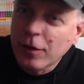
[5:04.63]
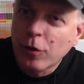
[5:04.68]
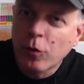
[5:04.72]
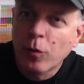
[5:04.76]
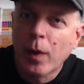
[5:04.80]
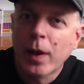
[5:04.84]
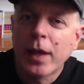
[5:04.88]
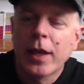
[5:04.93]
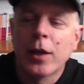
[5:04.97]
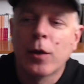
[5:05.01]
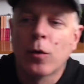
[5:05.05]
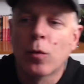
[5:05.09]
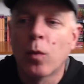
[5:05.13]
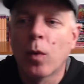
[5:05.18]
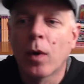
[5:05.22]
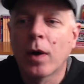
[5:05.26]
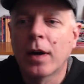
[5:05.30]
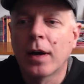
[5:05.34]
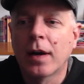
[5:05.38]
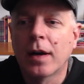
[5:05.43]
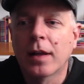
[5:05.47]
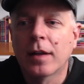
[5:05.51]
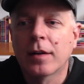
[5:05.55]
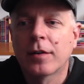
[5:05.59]
the way he
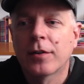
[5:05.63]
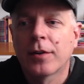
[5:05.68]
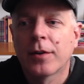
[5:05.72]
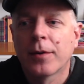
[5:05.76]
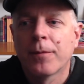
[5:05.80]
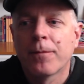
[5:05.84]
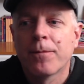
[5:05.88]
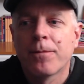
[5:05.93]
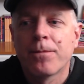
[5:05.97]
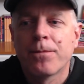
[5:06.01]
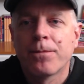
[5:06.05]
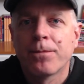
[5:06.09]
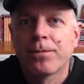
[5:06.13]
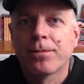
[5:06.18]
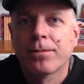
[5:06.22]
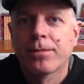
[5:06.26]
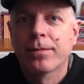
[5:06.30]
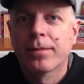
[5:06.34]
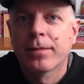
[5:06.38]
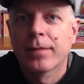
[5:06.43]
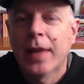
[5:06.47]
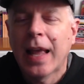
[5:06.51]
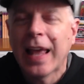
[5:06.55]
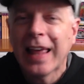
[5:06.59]
wanted it,
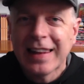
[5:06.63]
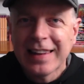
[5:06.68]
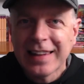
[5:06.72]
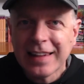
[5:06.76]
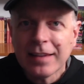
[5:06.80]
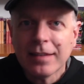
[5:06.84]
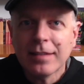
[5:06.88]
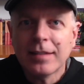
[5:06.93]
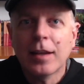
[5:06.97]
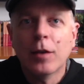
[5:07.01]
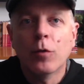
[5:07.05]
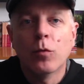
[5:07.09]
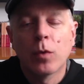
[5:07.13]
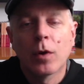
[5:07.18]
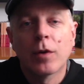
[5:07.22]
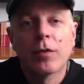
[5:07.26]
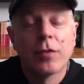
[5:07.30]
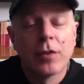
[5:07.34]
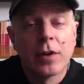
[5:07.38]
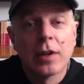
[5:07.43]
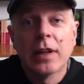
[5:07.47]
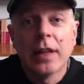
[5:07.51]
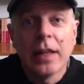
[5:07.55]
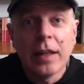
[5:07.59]
at least he would
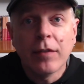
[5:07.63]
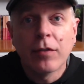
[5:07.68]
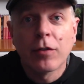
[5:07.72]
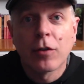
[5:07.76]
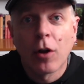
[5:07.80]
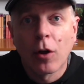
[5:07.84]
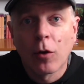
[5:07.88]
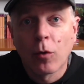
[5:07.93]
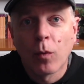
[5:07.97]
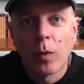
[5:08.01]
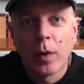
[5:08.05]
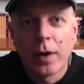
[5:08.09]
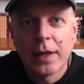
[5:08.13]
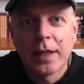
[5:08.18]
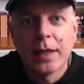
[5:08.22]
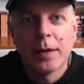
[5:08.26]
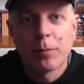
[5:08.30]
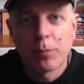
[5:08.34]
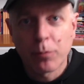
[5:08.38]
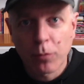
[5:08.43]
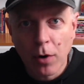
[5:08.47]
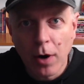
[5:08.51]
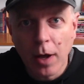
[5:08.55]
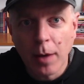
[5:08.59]
have delivered on what
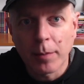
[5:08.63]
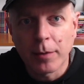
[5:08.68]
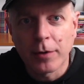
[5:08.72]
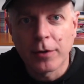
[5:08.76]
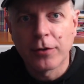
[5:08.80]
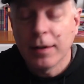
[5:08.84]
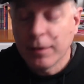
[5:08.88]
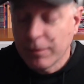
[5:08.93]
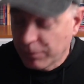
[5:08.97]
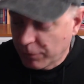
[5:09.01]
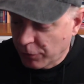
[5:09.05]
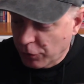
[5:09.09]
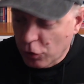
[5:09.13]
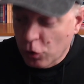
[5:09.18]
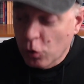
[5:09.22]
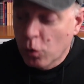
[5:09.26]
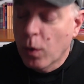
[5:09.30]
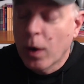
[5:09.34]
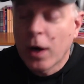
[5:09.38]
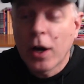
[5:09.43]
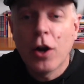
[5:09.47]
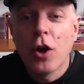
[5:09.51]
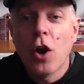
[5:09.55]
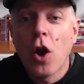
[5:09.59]
he'd promised. You
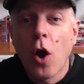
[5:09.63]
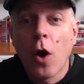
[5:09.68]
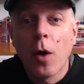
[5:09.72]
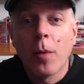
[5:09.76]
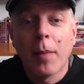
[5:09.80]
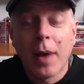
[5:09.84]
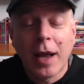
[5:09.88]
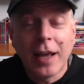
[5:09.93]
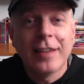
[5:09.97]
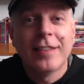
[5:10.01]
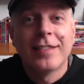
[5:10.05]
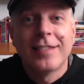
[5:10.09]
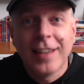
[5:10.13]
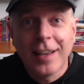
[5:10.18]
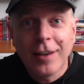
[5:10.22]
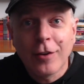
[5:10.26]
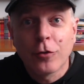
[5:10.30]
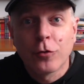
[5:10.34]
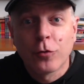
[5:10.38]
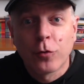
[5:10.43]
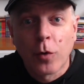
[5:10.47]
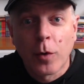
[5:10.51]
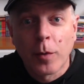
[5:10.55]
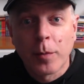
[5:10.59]
want to know my
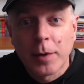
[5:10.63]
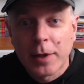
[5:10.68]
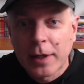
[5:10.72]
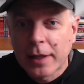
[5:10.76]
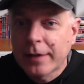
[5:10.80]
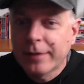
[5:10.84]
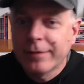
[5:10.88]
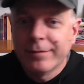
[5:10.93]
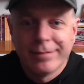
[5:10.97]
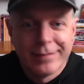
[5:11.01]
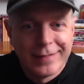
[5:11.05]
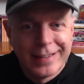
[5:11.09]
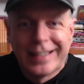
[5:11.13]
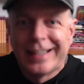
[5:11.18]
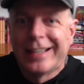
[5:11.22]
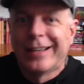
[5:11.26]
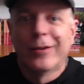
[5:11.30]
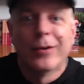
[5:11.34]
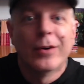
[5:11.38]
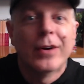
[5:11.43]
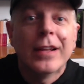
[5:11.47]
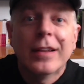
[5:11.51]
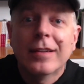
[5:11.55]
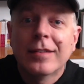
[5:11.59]
sales formula?
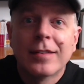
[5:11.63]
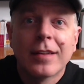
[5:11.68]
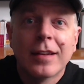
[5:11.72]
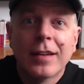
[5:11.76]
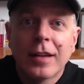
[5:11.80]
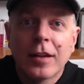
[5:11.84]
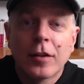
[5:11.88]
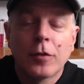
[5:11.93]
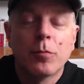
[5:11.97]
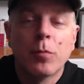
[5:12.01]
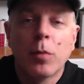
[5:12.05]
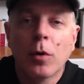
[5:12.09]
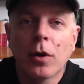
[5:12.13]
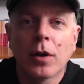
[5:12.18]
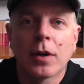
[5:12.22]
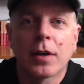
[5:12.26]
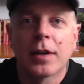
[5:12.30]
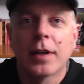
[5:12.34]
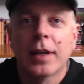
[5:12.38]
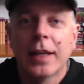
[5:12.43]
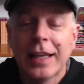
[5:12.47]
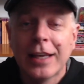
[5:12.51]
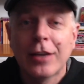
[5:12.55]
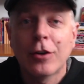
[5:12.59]
Here it is in this
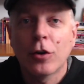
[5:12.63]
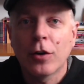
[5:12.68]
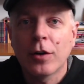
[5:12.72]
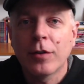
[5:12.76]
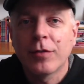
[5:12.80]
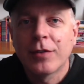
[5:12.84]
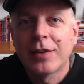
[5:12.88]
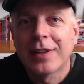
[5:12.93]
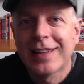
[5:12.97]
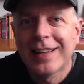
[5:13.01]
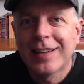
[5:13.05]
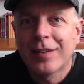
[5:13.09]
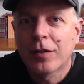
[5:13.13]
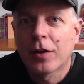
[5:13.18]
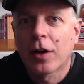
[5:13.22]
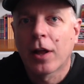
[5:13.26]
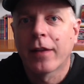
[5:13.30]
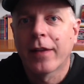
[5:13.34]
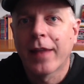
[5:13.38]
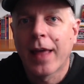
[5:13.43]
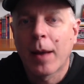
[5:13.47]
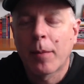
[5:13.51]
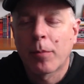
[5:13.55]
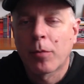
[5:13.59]
book. He could have delivered
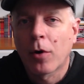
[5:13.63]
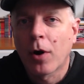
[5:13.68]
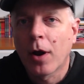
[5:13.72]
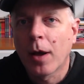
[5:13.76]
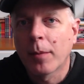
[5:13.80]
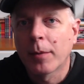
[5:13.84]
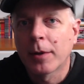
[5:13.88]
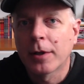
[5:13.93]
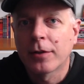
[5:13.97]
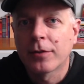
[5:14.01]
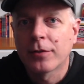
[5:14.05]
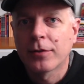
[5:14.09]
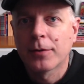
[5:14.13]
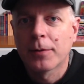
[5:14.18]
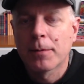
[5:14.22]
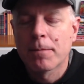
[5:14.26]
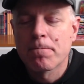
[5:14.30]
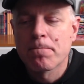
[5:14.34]
on that promise